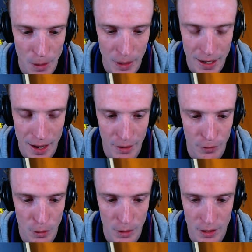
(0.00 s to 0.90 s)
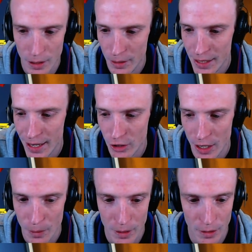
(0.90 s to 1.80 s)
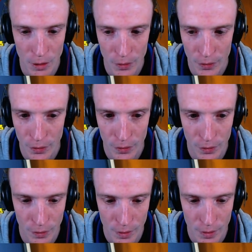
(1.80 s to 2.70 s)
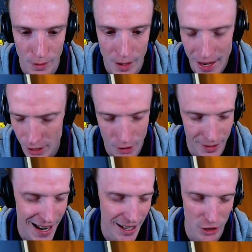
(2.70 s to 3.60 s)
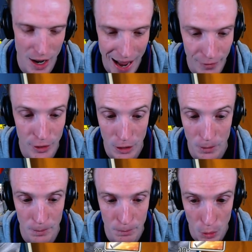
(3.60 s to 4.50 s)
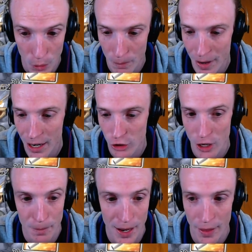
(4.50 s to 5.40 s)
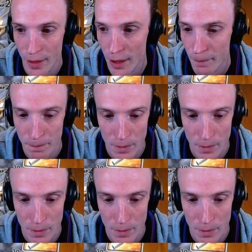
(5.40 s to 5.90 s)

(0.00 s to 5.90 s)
We can't afford to attach anywhere else. Sorry, attach. I have to put MarshChamp out there.